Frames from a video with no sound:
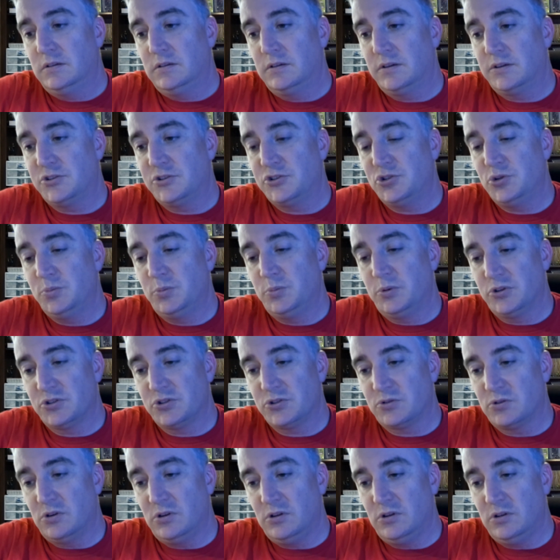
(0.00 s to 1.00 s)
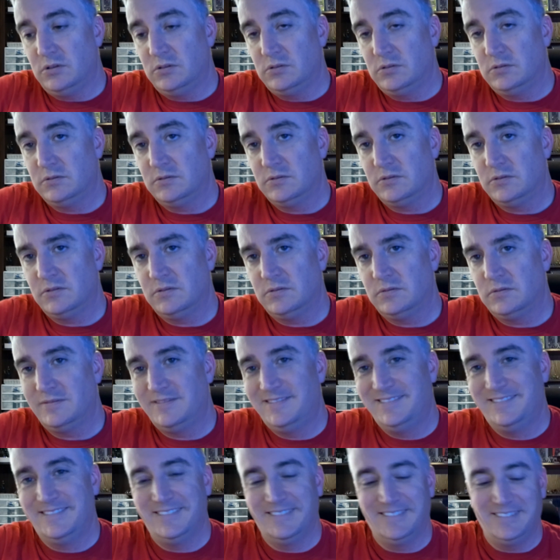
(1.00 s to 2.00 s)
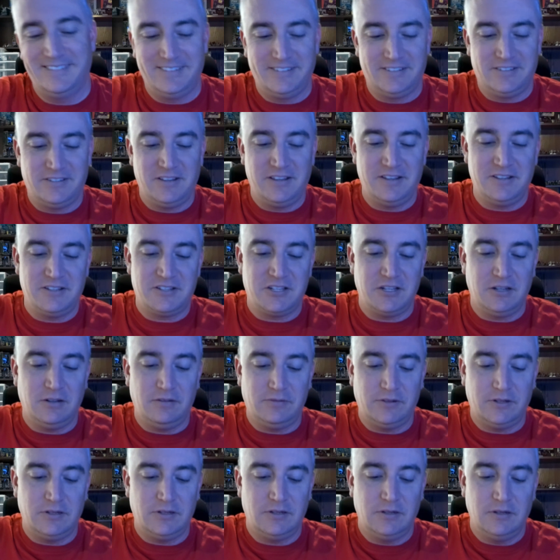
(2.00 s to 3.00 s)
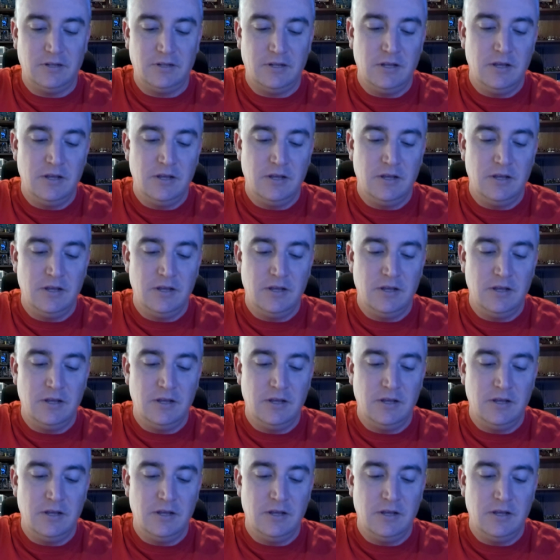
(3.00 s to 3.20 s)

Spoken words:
A super scroll in silver.